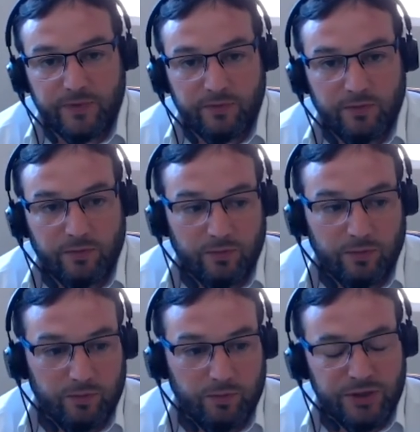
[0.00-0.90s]

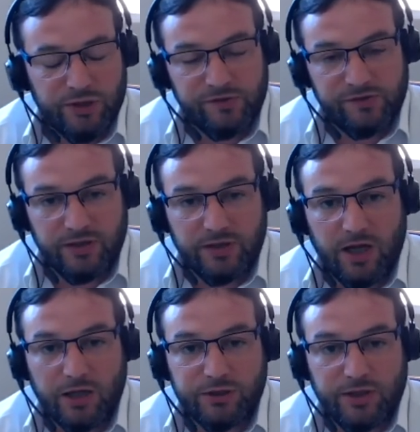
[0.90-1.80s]
which is still
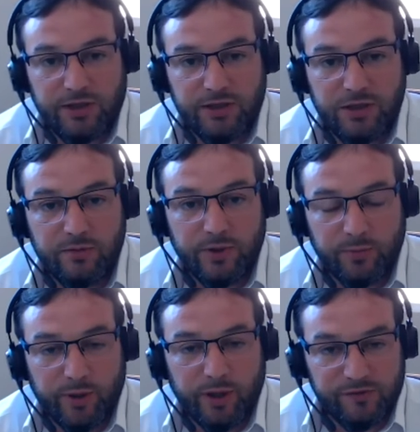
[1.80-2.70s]
largely a
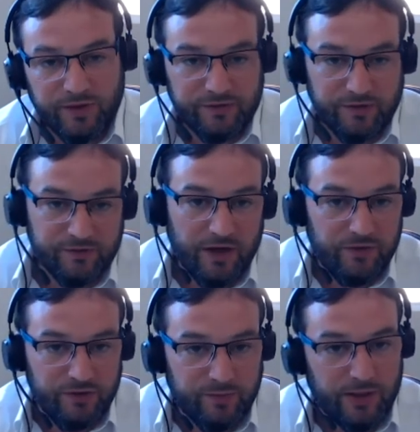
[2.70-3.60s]
human process, the
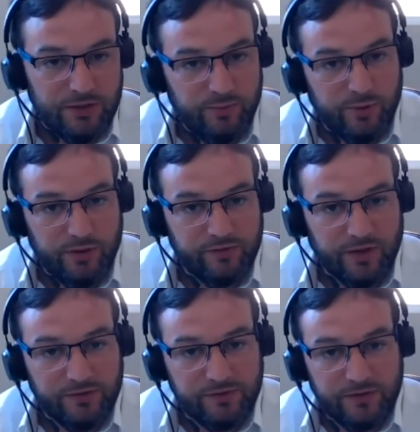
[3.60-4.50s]
safety inspection
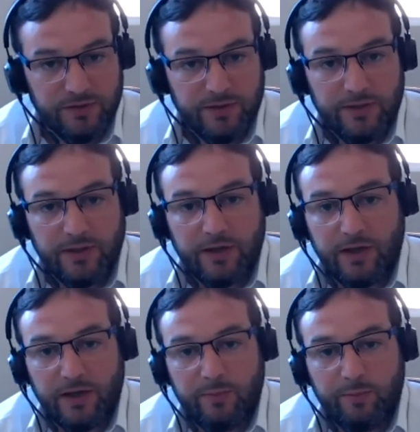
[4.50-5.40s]
process,
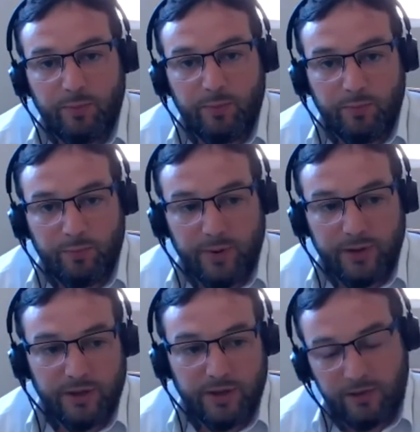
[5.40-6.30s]
but
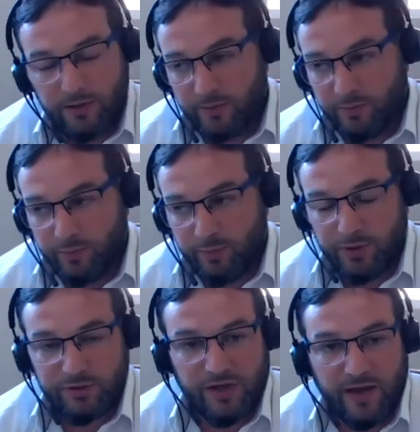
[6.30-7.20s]

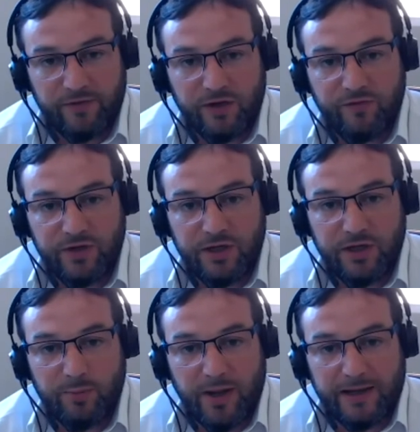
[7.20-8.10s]
just having a
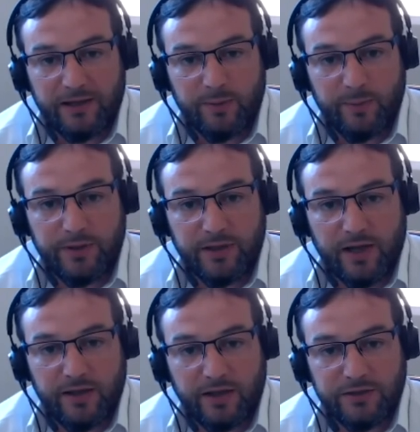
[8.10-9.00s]
video backup and
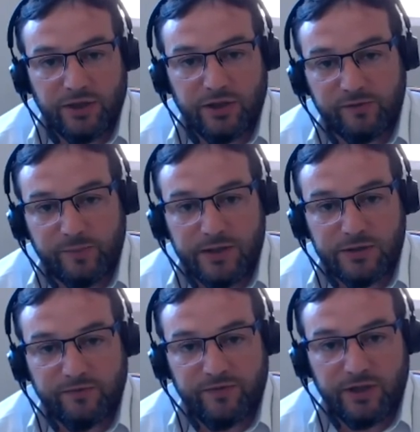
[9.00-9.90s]
that
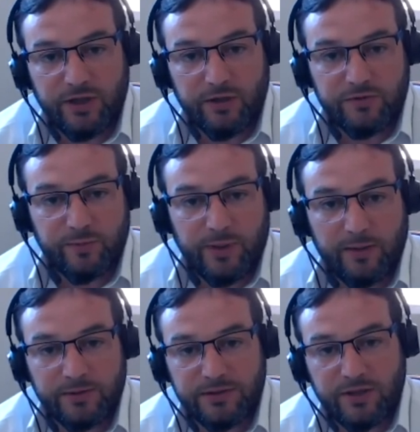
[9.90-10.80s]
geospatial video to be
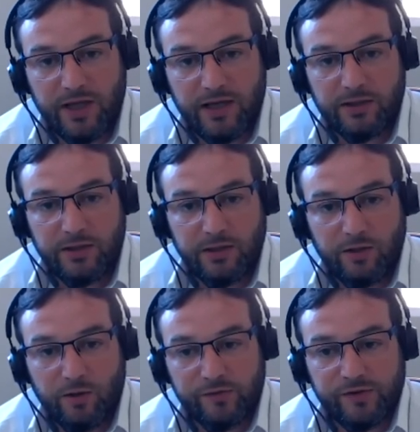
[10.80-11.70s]
able to then
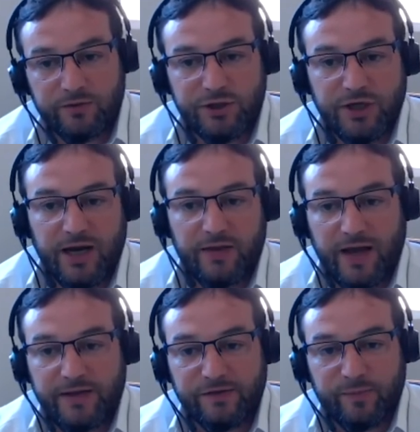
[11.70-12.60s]
also share
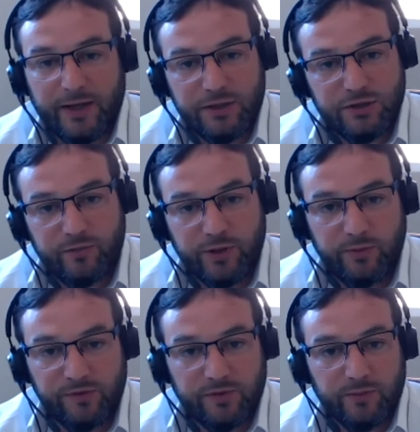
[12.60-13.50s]
that inspection route
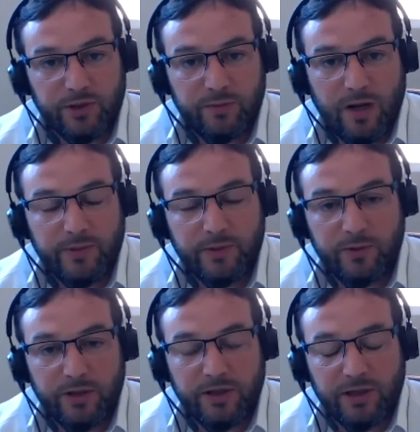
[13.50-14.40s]
with someone who might be
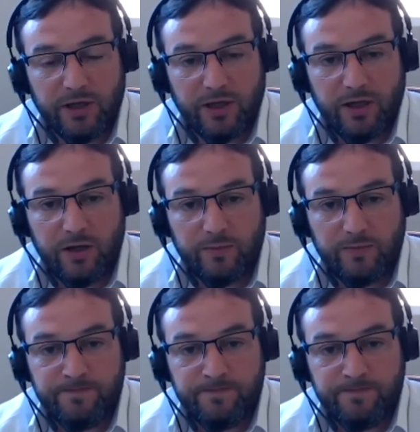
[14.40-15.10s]
working at home.